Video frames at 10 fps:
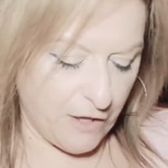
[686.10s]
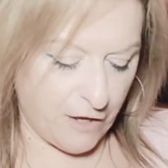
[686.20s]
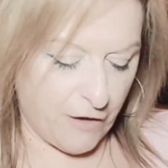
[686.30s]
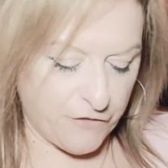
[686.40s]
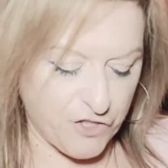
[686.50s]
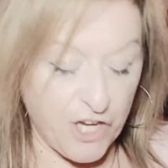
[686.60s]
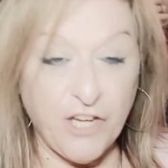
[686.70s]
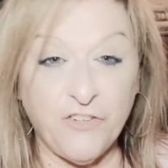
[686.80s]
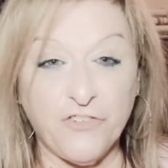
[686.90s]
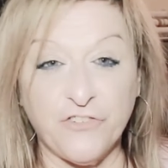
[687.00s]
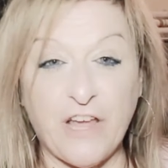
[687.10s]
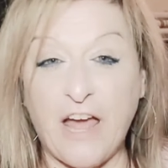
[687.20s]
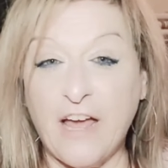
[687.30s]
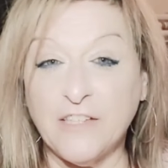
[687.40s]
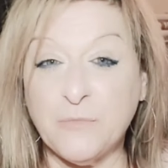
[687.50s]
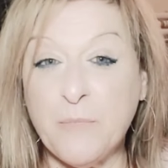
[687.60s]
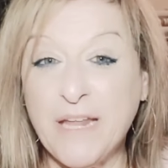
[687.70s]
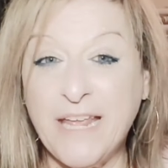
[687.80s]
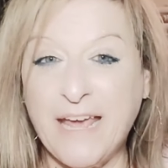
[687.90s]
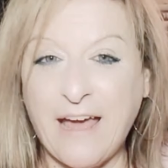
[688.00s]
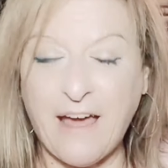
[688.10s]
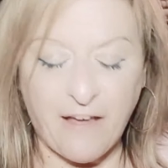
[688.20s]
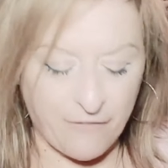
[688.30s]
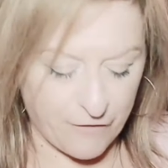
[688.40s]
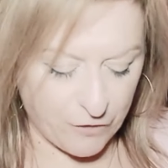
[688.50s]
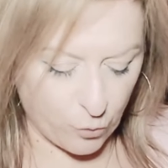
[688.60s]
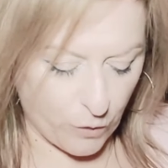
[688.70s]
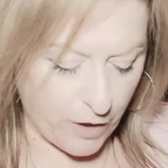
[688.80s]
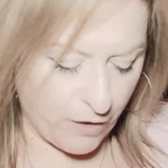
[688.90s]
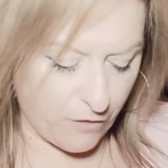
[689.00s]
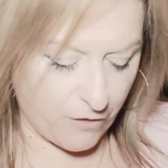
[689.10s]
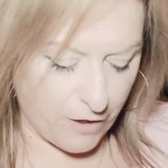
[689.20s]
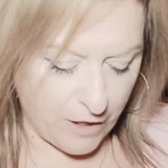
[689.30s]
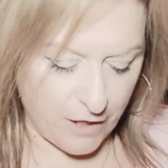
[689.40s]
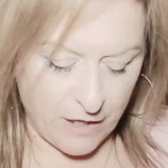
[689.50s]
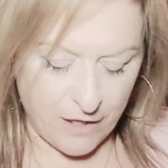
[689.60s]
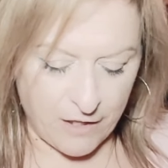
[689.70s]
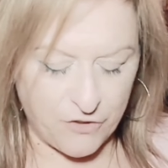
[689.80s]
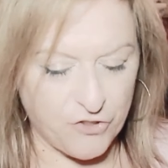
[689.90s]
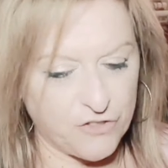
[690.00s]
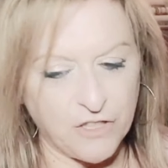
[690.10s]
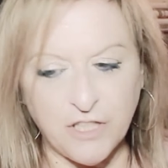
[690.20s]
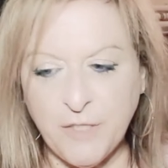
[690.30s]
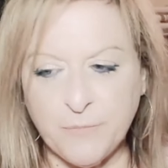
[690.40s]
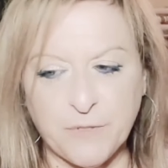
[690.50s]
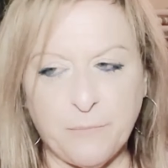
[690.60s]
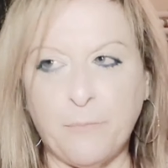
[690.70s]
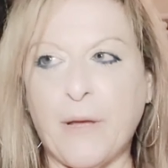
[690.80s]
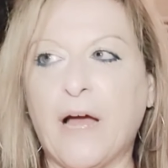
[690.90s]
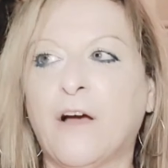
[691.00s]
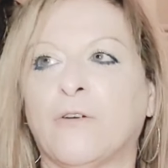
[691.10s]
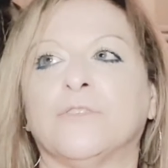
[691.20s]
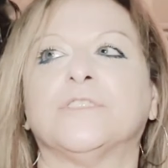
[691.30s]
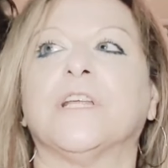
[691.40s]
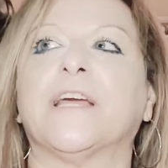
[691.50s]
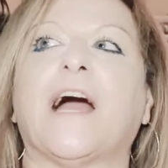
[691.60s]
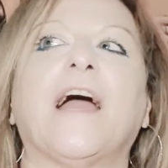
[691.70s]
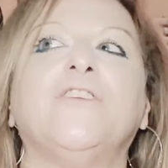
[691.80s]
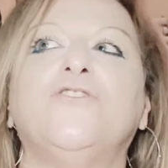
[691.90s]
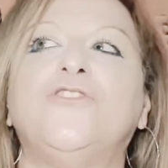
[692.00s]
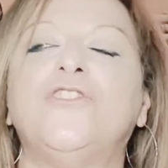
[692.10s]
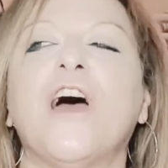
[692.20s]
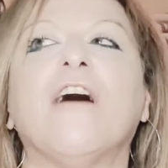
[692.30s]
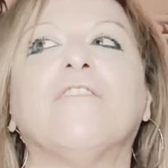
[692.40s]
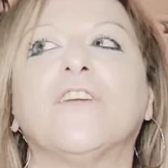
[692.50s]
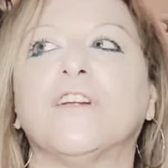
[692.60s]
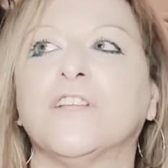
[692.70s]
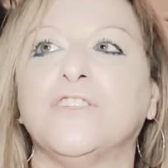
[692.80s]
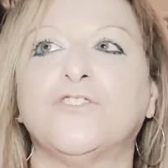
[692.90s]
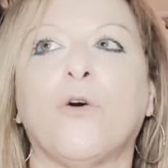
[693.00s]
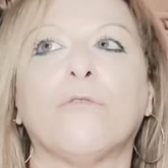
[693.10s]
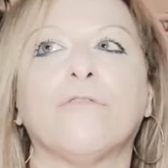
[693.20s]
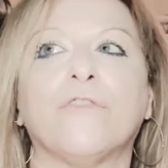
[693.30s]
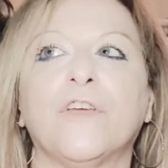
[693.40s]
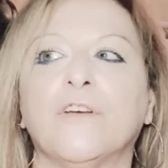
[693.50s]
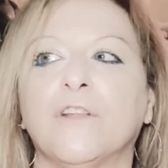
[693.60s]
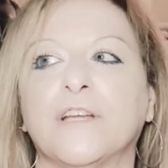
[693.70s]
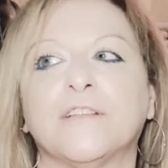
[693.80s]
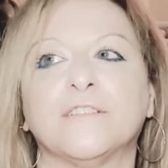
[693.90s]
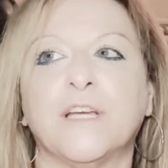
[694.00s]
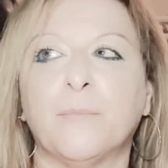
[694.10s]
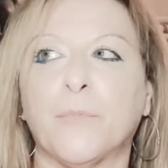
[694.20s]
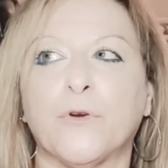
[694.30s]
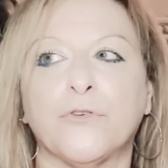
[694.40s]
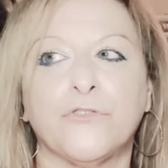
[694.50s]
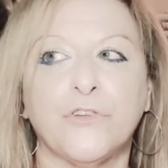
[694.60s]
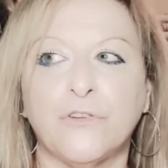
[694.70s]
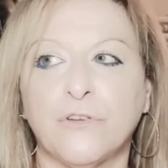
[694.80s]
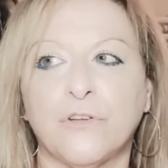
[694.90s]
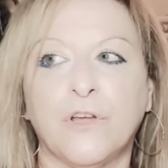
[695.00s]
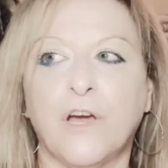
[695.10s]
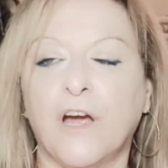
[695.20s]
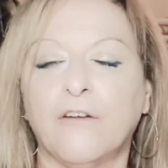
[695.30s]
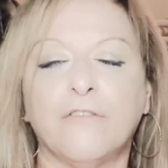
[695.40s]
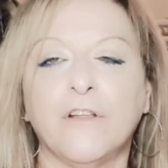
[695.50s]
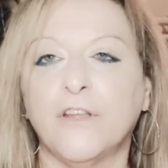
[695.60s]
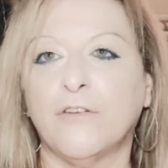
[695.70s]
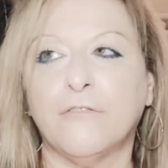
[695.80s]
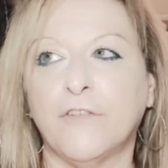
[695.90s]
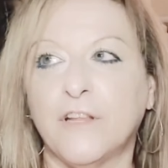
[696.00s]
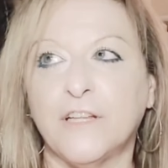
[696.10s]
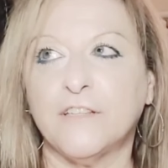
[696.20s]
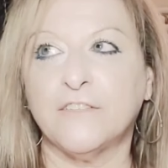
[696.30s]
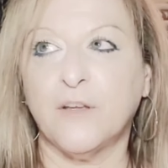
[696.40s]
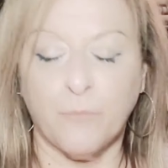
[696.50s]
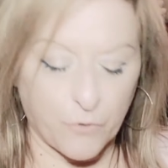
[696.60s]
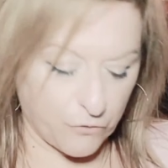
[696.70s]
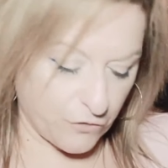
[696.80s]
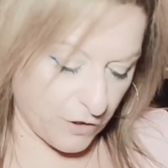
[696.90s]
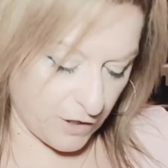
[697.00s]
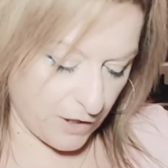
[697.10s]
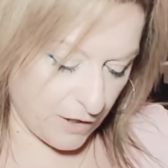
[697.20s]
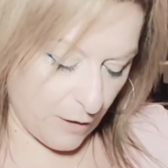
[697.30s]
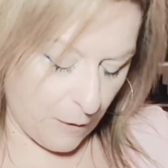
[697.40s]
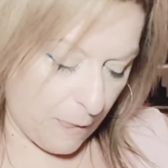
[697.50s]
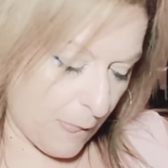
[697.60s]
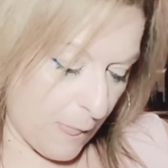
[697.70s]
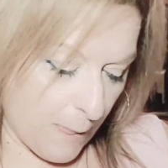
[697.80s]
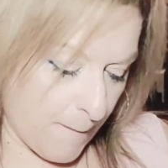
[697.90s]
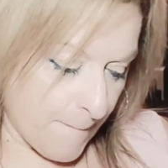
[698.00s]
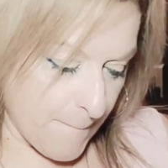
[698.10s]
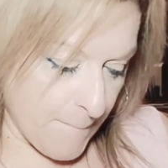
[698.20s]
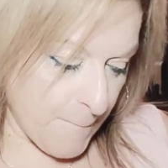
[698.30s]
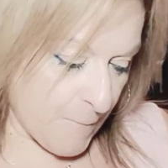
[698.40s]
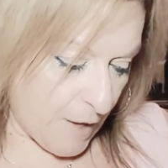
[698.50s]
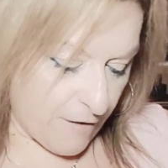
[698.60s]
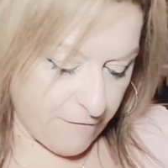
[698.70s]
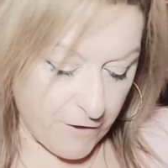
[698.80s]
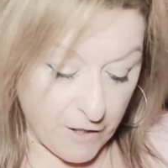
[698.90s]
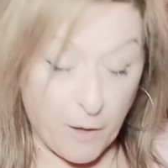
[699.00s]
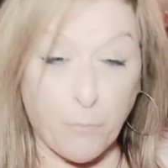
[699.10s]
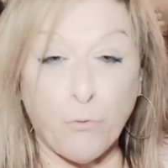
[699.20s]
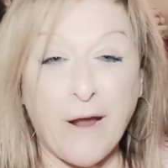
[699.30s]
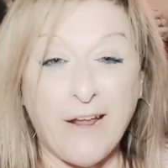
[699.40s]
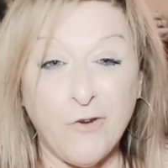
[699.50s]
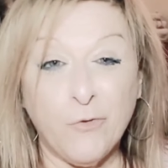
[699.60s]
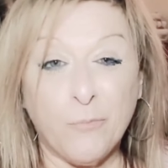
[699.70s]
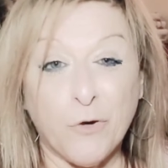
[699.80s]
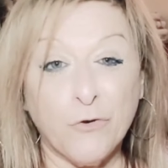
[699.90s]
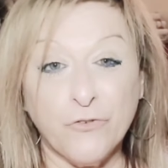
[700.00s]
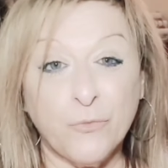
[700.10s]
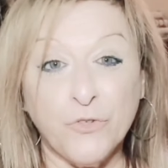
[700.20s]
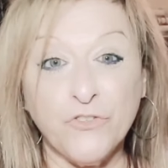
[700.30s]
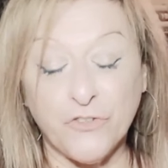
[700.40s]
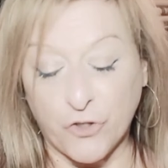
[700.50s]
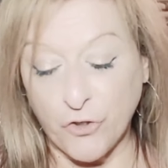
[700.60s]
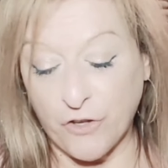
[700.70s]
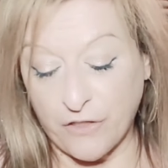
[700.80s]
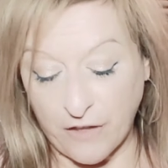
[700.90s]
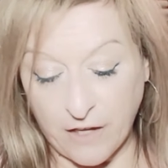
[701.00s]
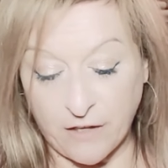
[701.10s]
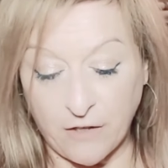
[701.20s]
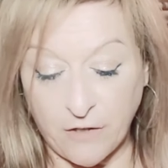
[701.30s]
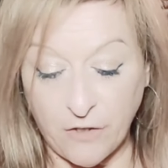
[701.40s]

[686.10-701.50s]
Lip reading: of changes, as many have as well. Just leaps and bounds. Like, I definitely don't feel like the same person. I really don't feel like the same person again. I feel like a brand new person, which is a good thing,